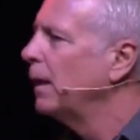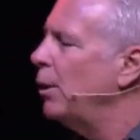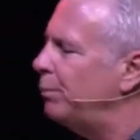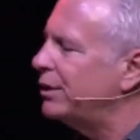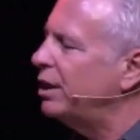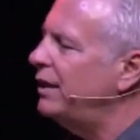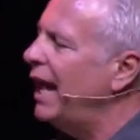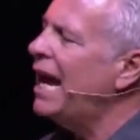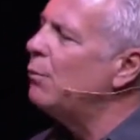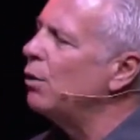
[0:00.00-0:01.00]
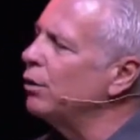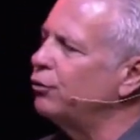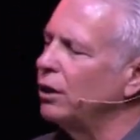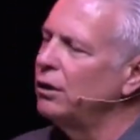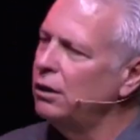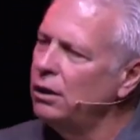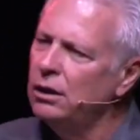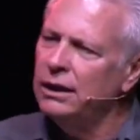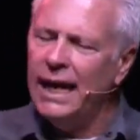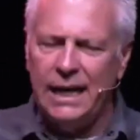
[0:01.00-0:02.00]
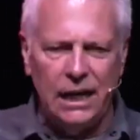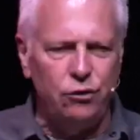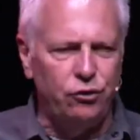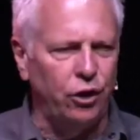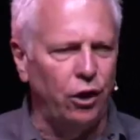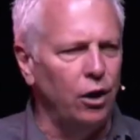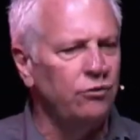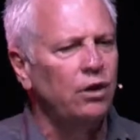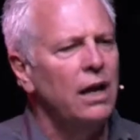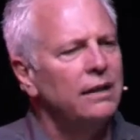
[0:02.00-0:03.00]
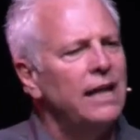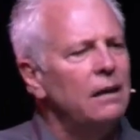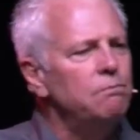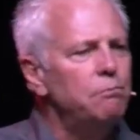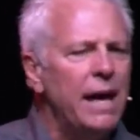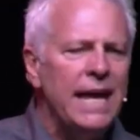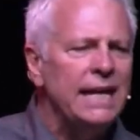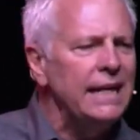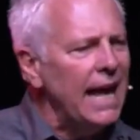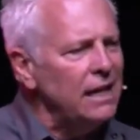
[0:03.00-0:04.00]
But today, I want us to look at a church that made a